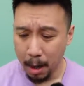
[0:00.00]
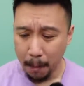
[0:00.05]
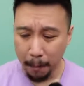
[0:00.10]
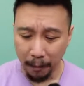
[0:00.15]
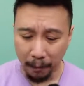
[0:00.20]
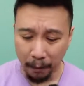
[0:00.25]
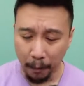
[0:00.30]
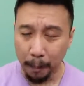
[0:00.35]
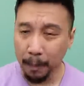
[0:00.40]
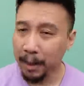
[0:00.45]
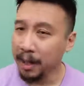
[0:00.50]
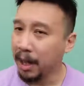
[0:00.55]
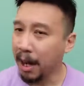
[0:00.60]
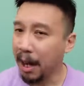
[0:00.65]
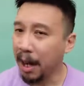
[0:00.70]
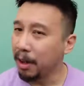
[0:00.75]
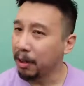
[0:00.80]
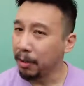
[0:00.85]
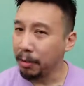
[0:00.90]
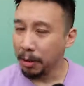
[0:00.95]
But for me,
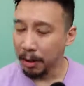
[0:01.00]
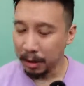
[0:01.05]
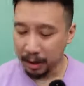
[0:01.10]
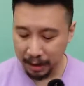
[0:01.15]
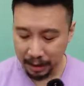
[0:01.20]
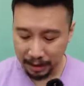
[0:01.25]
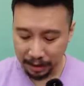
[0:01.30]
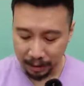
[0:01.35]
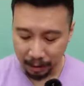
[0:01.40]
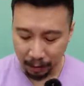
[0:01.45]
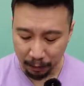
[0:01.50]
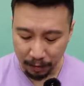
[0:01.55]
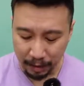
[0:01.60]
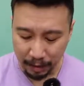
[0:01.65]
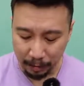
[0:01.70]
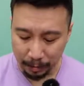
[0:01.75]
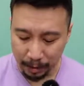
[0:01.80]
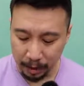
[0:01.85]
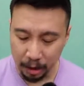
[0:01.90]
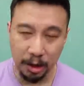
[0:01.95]
I don't really take
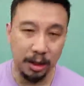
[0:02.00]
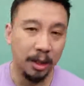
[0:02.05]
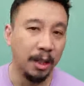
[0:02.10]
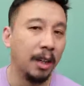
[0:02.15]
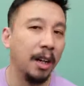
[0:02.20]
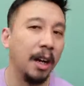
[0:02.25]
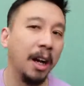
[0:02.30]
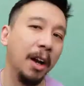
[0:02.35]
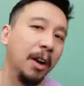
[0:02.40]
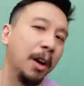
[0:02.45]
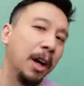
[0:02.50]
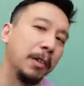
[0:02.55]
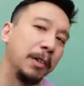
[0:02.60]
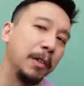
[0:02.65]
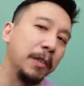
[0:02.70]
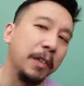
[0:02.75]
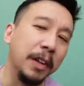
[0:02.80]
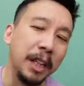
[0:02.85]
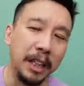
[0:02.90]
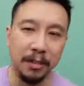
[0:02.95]
selfies much. I don't have
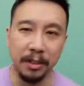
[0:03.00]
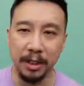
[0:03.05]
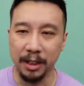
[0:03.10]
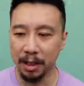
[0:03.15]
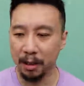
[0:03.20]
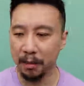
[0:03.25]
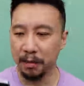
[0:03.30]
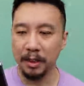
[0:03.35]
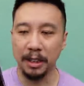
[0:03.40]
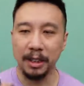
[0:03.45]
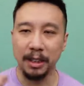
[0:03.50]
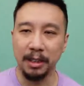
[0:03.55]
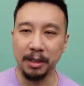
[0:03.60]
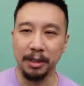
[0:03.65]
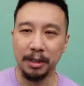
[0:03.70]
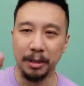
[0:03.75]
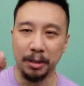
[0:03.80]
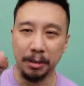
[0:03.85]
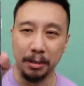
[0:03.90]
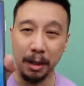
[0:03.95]
the face for selfies,
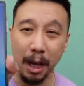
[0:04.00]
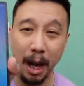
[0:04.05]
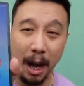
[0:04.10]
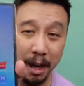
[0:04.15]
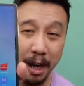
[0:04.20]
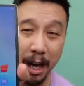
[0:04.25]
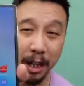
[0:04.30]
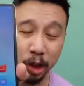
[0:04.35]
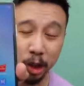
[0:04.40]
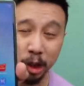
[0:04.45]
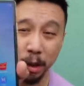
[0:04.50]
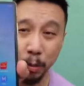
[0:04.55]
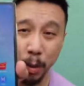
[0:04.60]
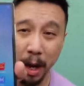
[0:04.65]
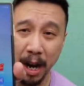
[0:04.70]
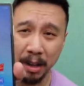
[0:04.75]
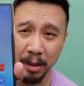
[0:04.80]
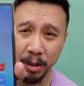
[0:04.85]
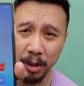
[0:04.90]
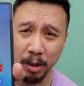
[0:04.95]
so I actually
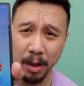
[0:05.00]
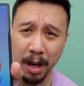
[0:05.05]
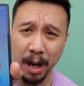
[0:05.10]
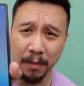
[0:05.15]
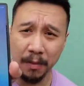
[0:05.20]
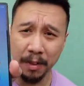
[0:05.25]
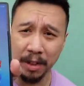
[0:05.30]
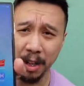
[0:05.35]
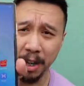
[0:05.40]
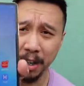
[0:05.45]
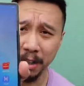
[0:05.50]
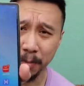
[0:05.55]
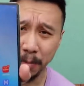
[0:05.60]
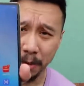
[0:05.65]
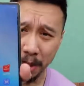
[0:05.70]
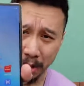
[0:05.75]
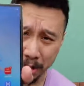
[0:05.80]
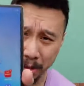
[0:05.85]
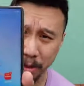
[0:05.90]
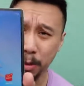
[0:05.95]
rather to have an un
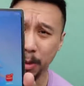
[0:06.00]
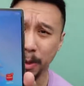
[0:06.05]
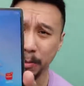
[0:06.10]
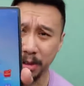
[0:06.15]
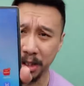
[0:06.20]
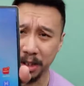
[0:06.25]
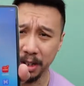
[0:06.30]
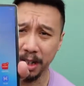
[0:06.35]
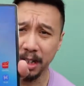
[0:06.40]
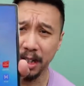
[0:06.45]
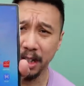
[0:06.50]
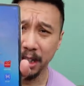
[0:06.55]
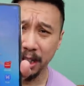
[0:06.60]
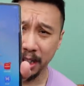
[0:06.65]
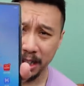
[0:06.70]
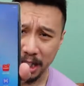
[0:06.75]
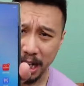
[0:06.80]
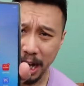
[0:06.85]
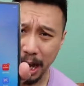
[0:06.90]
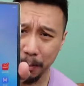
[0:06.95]
uninterrupted
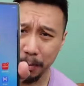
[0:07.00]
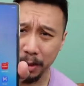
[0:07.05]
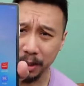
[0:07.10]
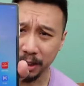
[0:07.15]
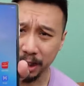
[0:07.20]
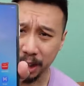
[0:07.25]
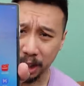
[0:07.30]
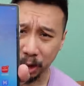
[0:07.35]
tablet